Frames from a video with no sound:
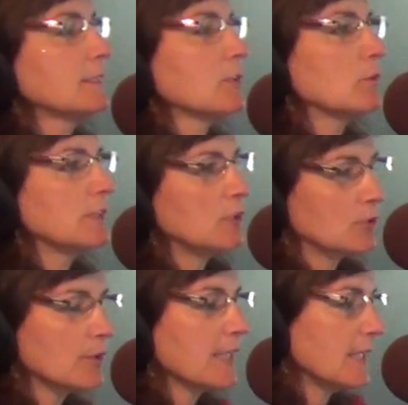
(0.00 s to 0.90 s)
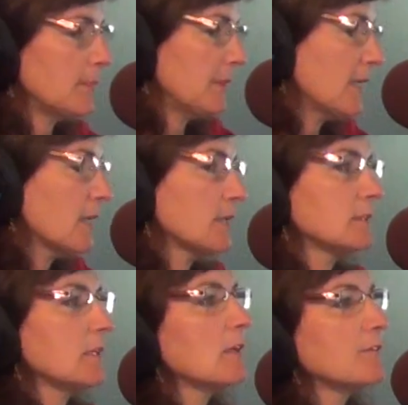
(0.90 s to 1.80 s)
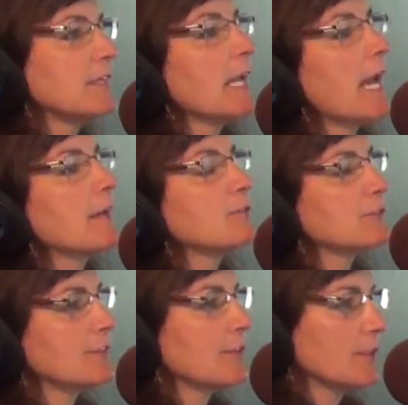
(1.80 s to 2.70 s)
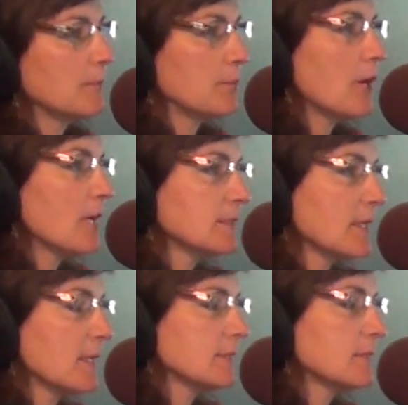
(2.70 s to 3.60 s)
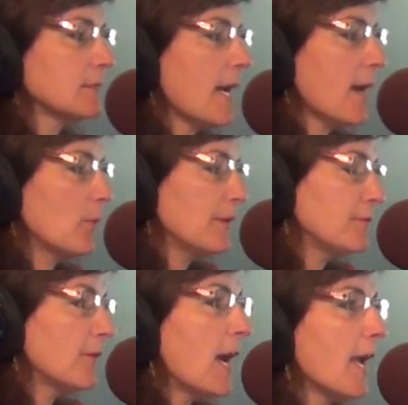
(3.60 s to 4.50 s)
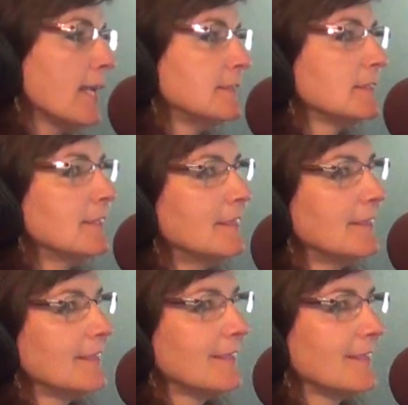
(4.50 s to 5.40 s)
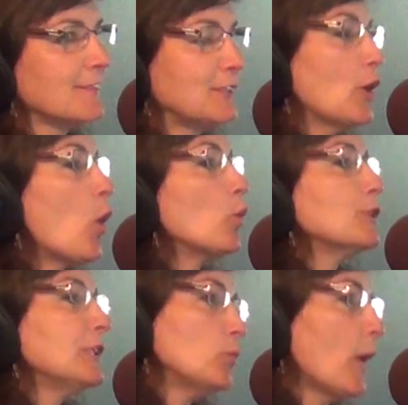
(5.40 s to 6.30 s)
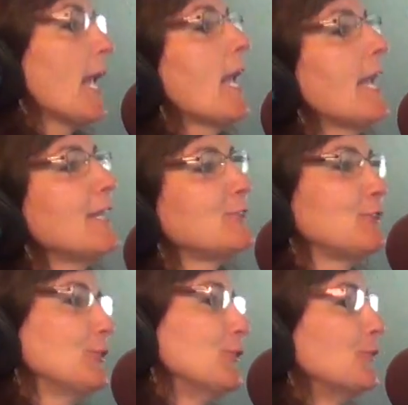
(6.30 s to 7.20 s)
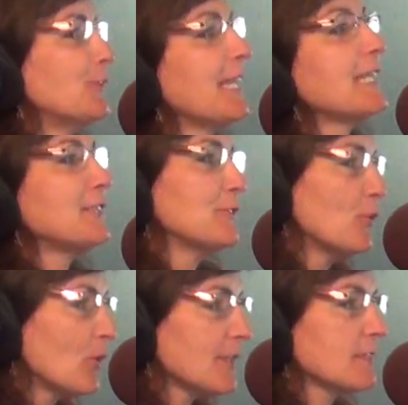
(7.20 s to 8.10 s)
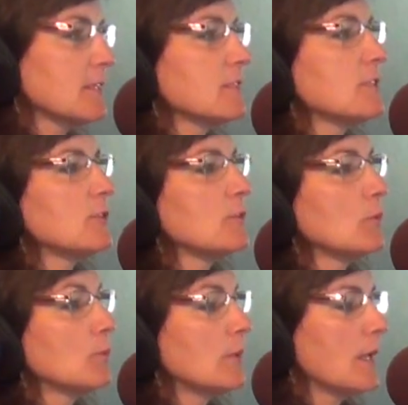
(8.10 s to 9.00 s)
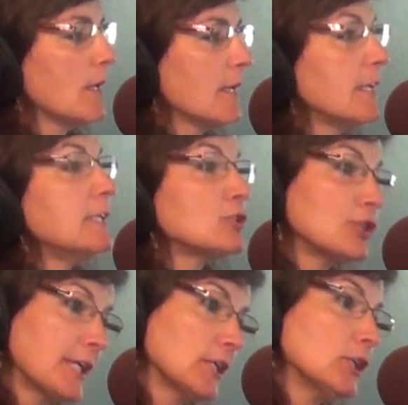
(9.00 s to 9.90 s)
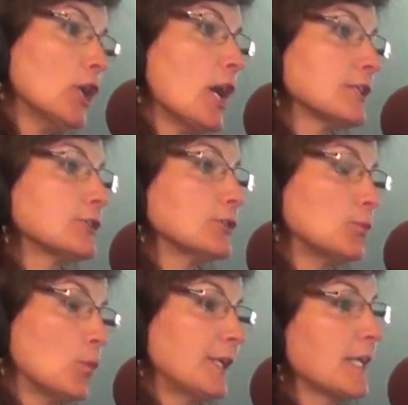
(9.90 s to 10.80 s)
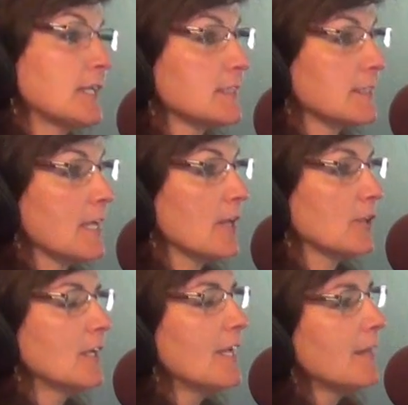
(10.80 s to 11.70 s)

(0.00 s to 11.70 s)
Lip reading: It's only tricky because of the adversarial process that we find the only way to get a divorce is to initiate a lawsuit, one against the other.